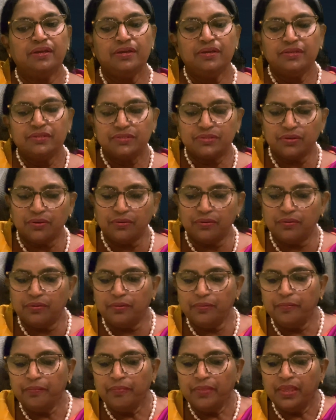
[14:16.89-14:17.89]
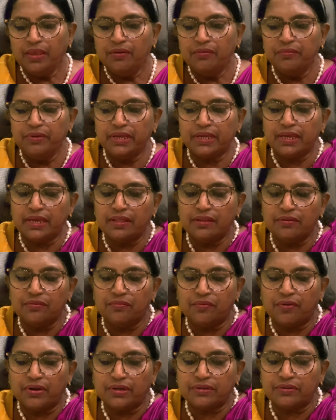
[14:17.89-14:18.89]
So
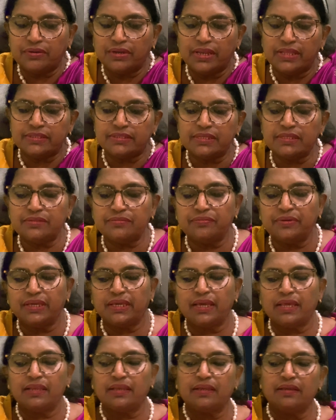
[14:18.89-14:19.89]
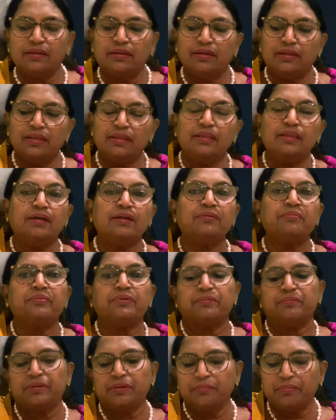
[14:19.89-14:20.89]
what lessons we can learn
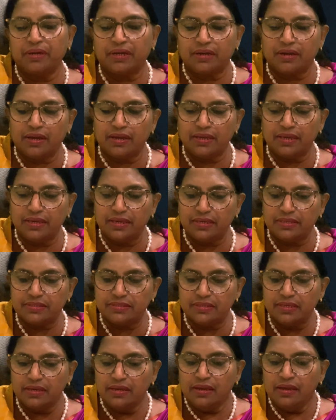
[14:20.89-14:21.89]
from Rebecca is,